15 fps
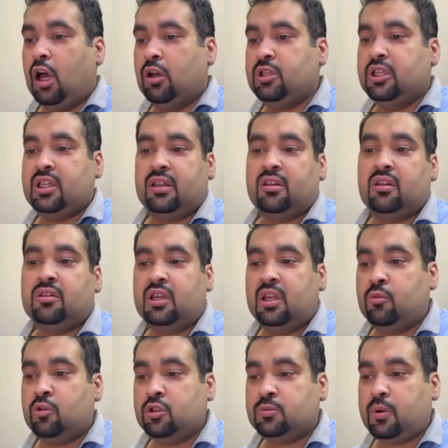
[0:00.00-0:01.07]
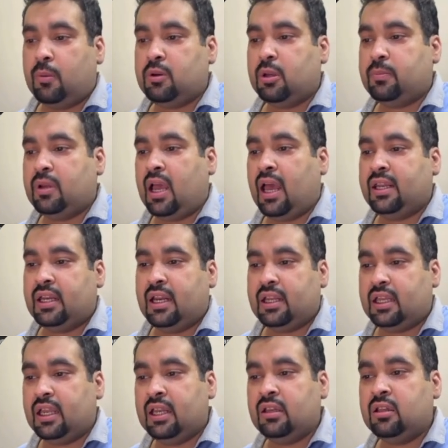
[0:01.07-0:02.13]
these are the three most popular plans, and
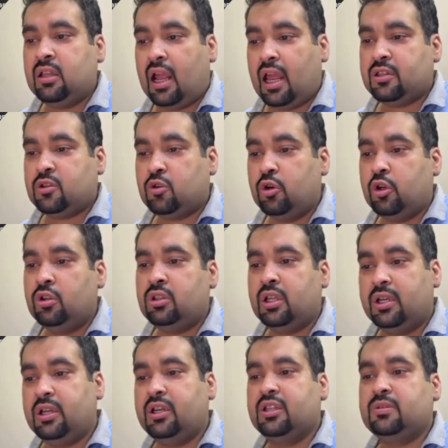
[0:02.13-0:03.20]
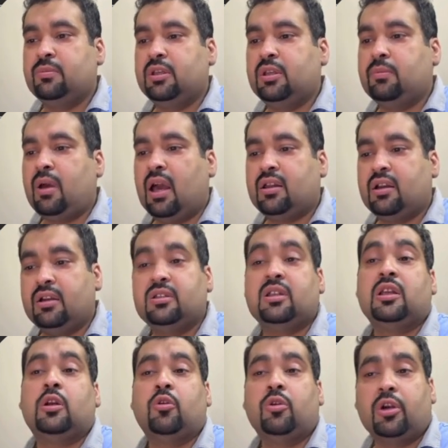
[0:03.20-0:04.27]
again, as told you, 30 days money back guarantee is
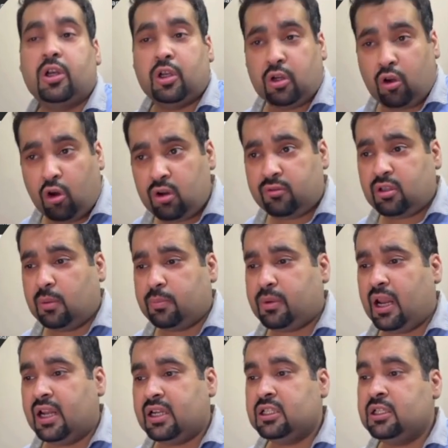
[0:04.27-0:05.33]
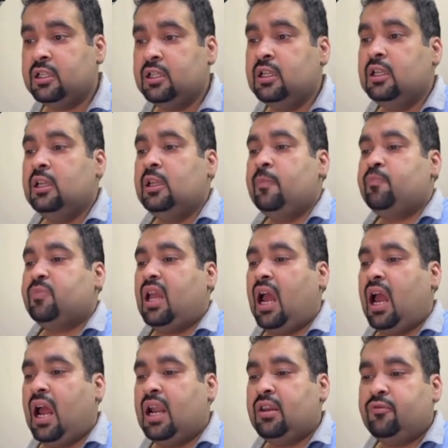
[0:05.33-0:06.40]
included in all of the plans.
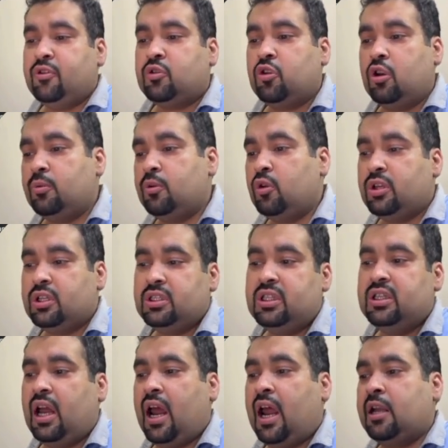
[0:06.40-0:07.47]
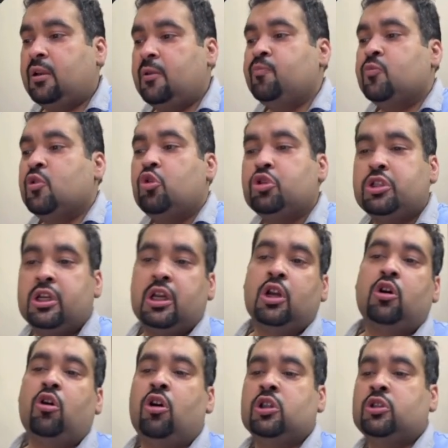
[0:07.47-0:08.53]
And if you scroll below, you can see that Hostinger
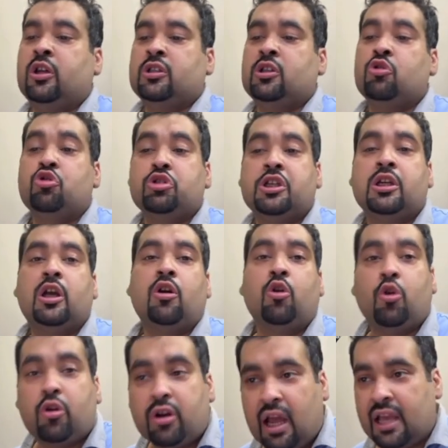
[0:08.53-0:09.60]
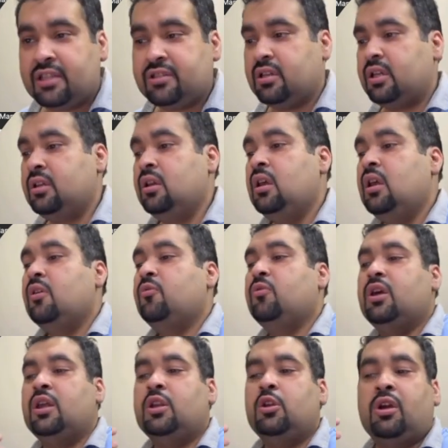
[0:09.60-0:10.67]
also has a Hostinger Horizon,
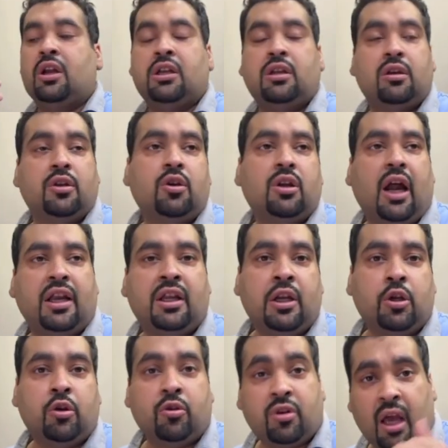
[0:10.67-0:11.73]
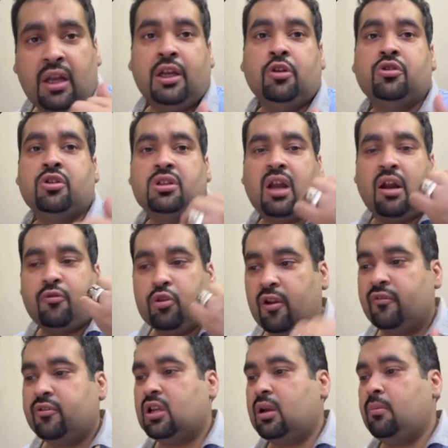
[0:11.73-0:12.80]
where you can turn your idea into reality. You just have to
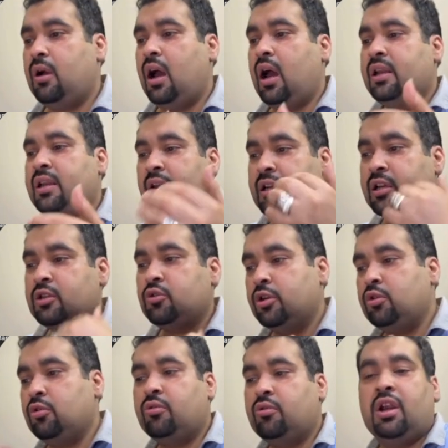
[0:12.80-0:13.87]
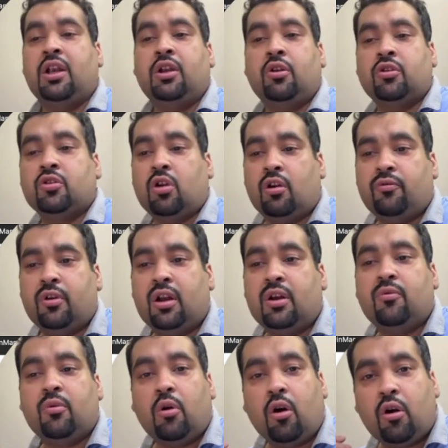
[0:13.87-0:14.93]
give the command and it's going to create your software
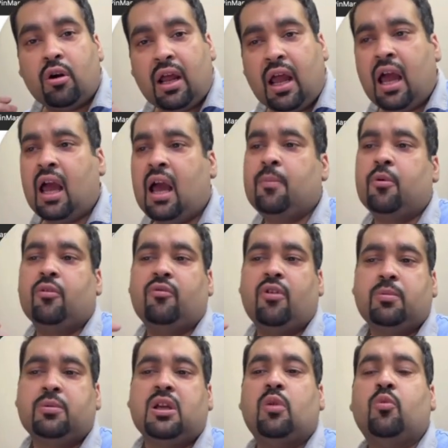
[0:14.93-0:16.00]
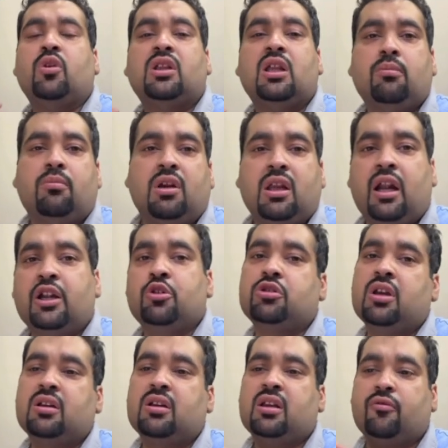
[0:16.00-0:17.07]
or app or website within minutes. You
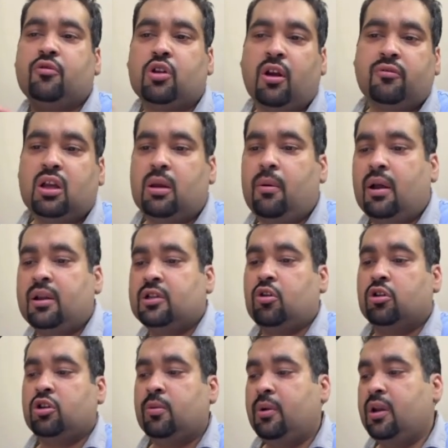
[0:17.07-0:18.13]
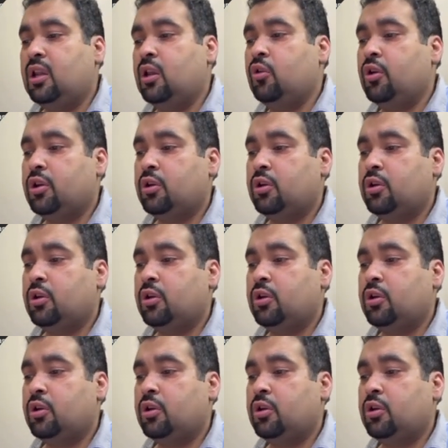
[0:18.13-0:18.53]
just have to give the command, it's automatically going to